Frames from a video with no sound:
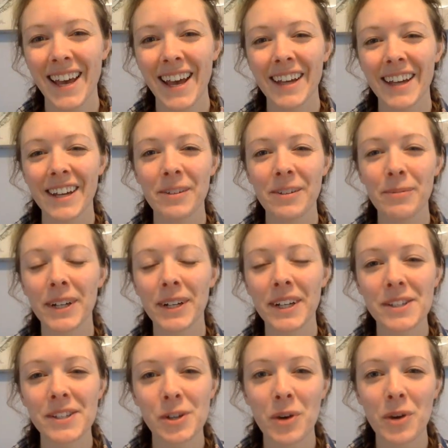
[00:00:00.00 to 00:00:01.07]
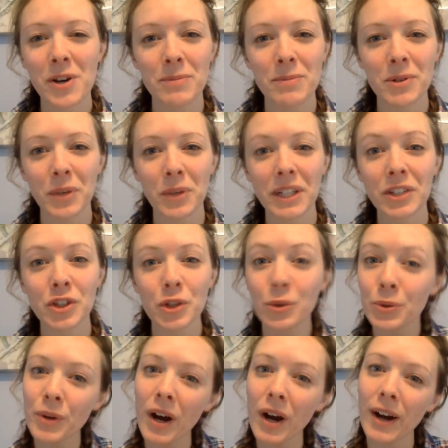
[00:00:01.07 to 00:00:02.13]
Hey everybody, so welcome to week
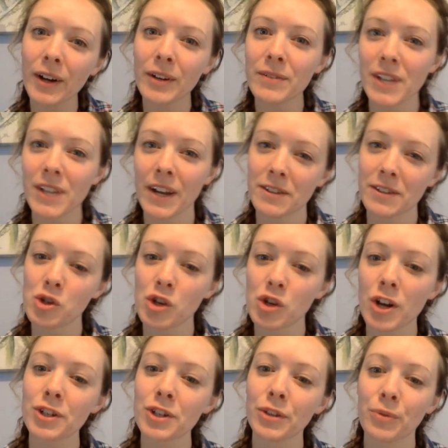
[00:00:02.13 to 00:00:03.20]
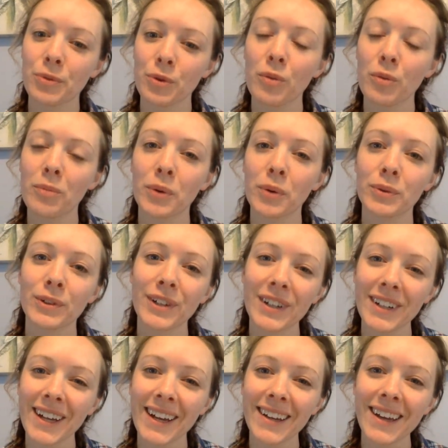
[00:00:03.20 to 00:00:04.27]
2 of Science Instruction through Remote
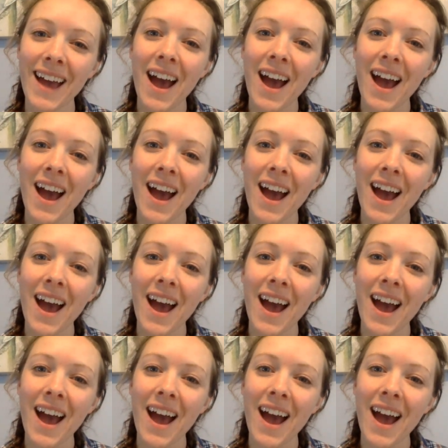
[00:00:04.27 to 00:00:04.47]
Learning.